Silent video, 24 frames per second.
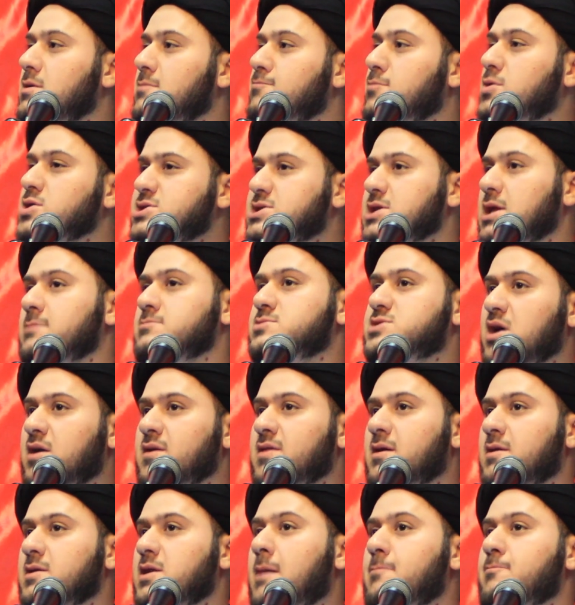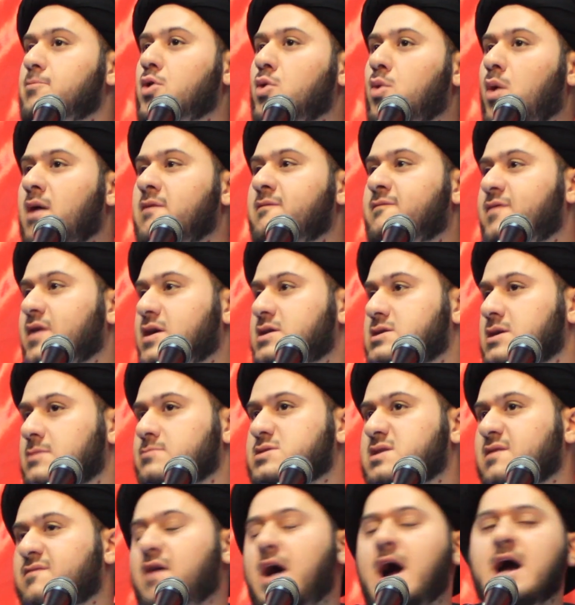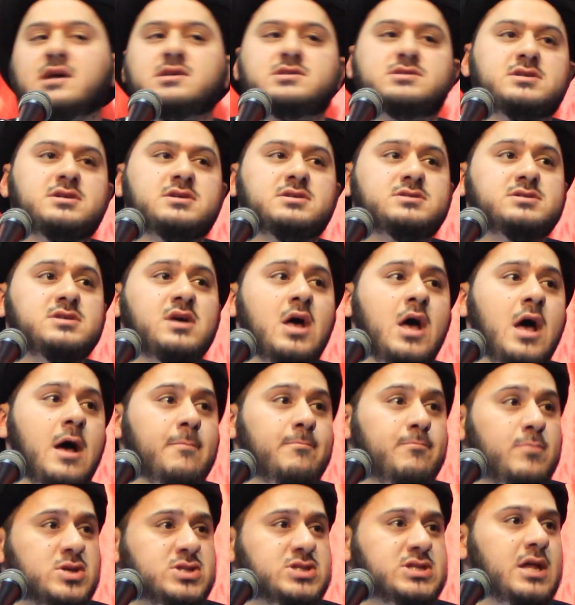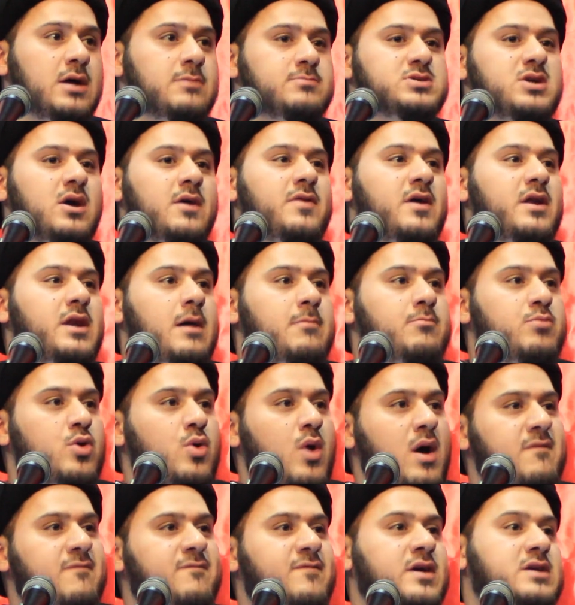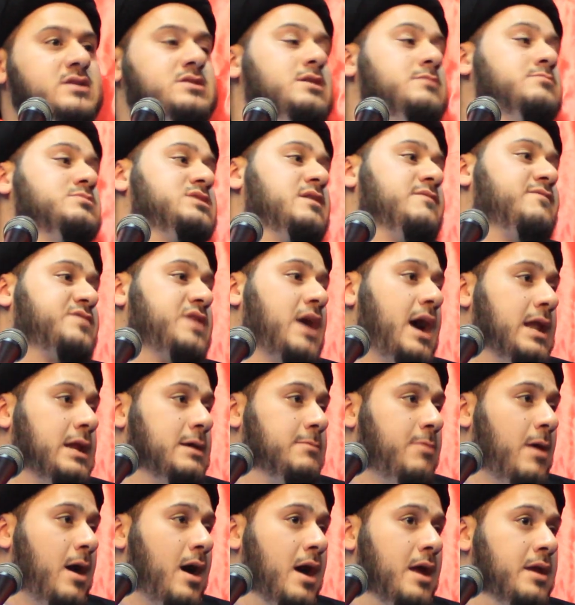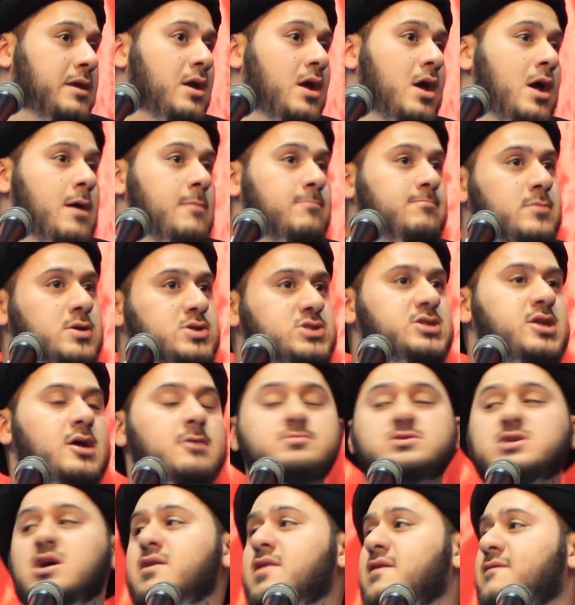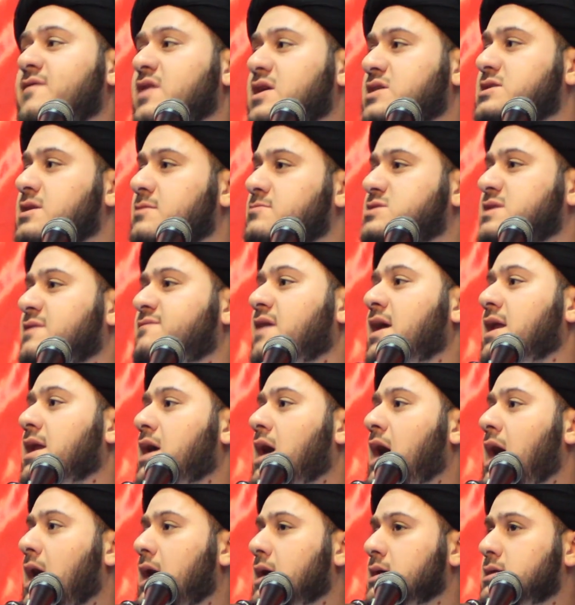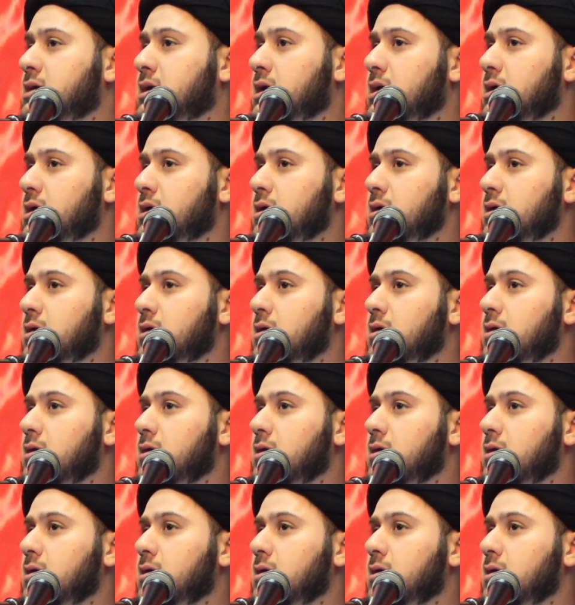Muslims are the number one victims of ISIS. Muslims are the number one victims of Taliban. Muslims are the victims of Al-Qaeda.